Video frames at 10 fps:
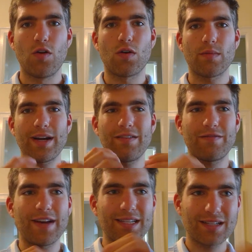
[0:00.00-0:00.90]
Or am I
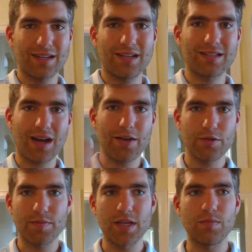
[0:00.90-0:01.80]
investing it into
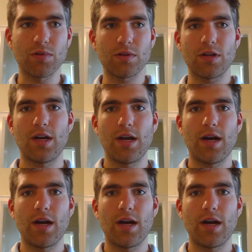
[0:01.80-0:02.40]
other people?